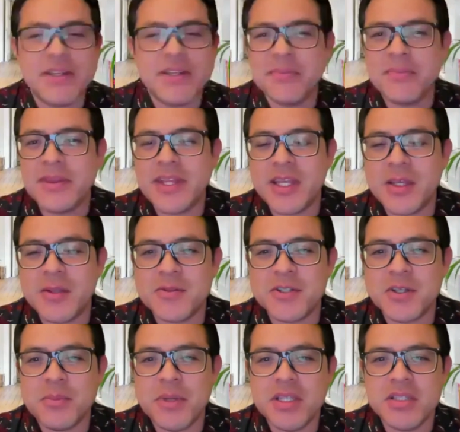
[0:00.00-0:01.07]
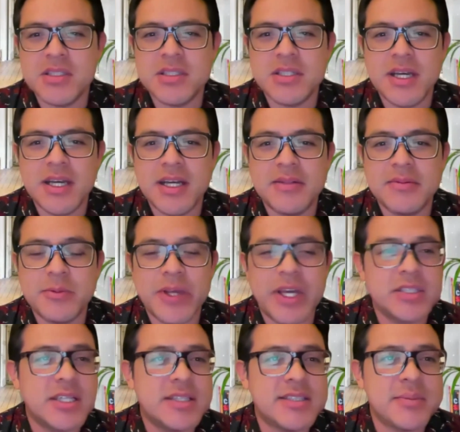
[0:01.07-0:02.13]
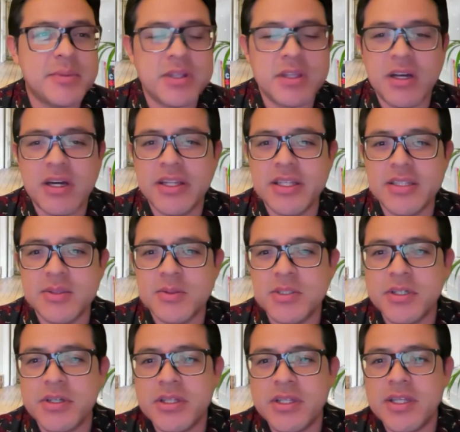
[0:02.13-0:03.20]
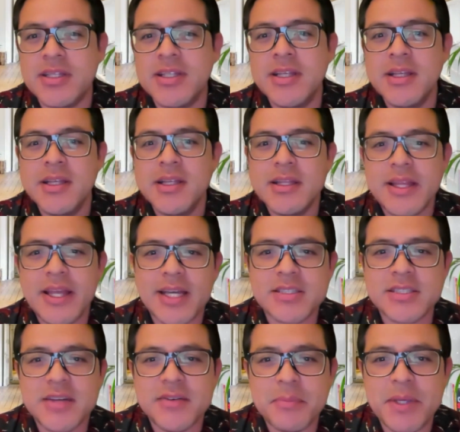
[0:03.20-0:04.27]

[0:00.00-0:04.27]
it. Thank you so much. We actually had someone in the audience who shared that they actually have a